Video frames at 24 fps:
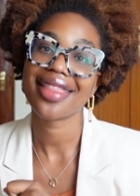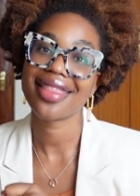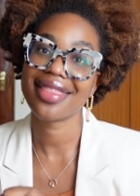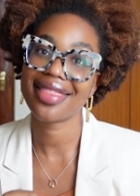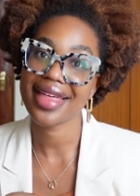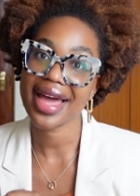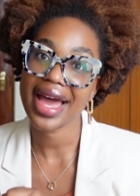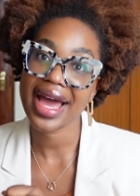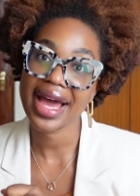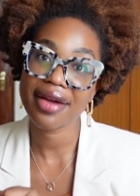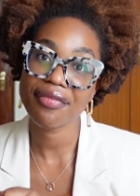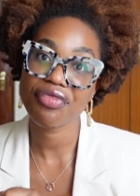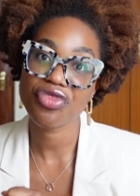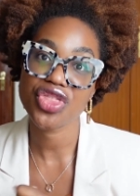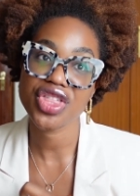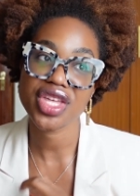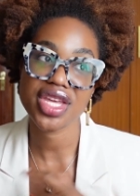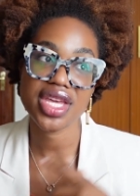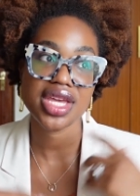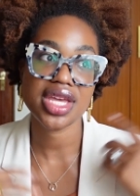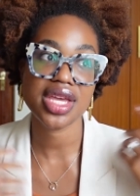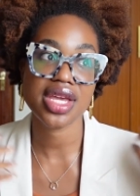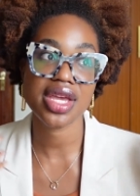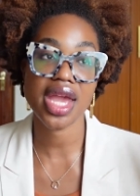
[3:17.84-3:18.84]
that
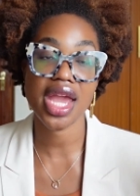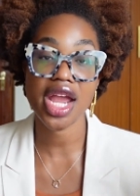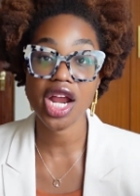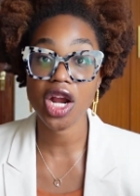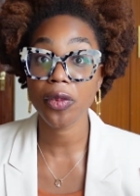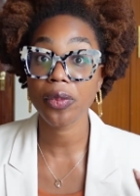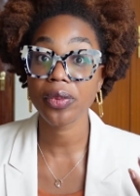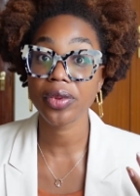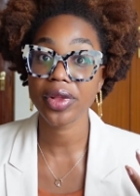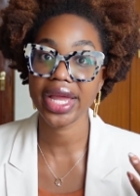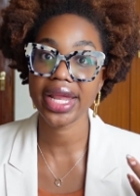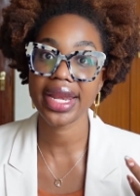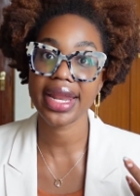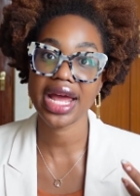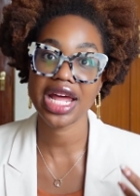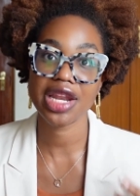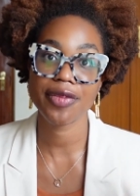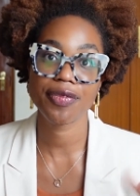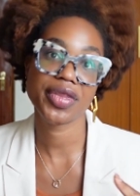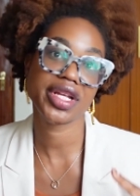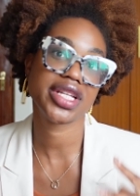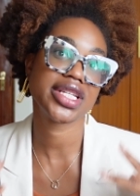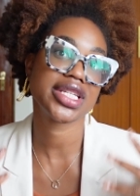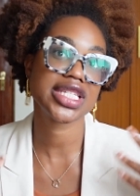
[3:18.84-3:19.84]
the airplane
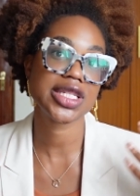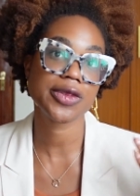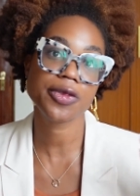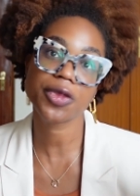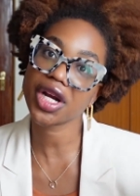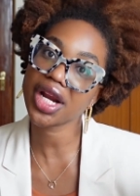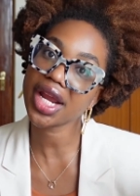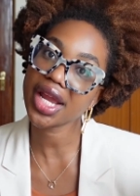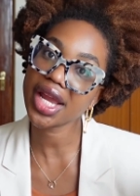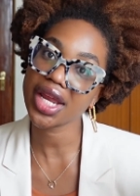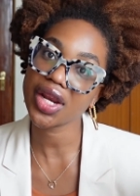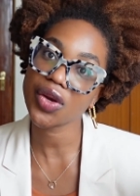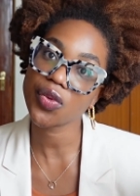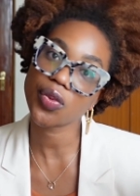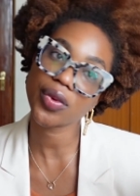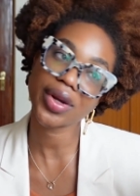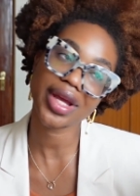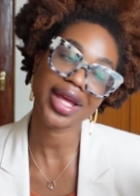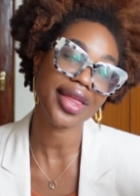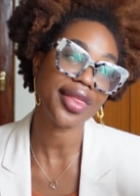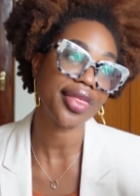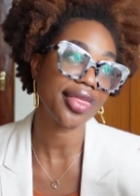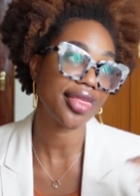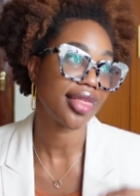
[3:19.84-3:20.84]
had been sprayed
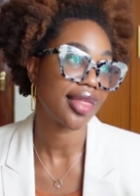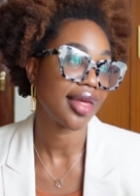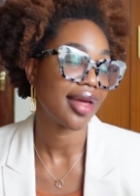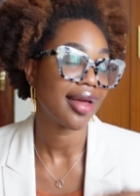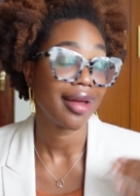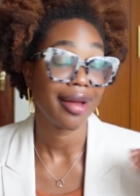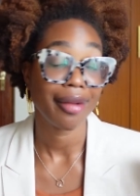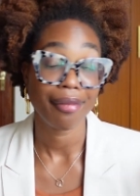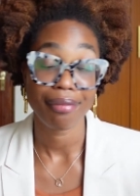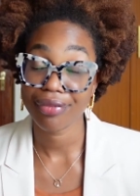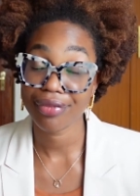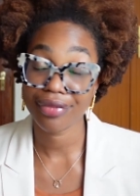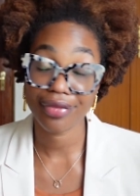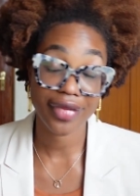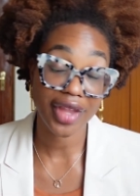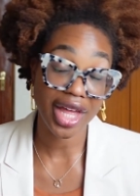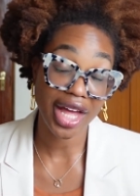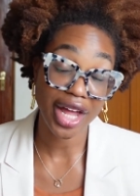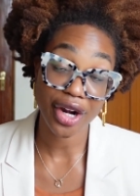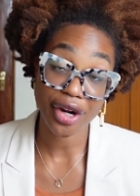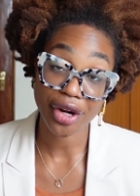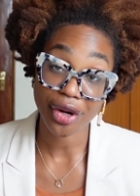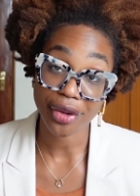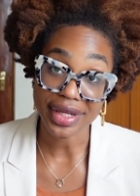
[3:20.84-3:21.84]
with,
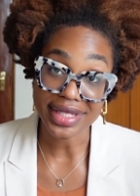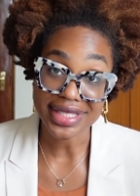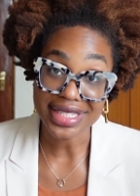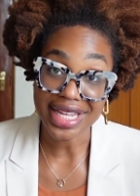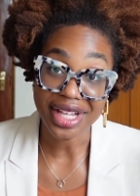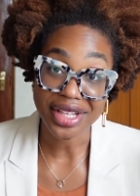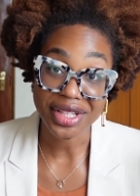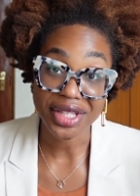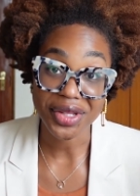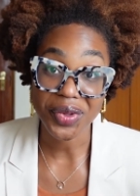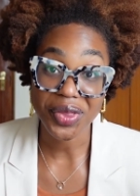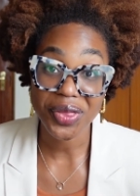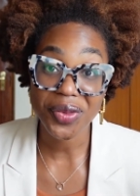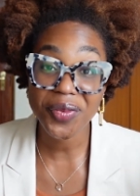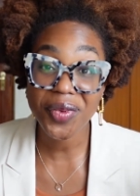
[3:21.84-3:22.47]
I don't know exactly with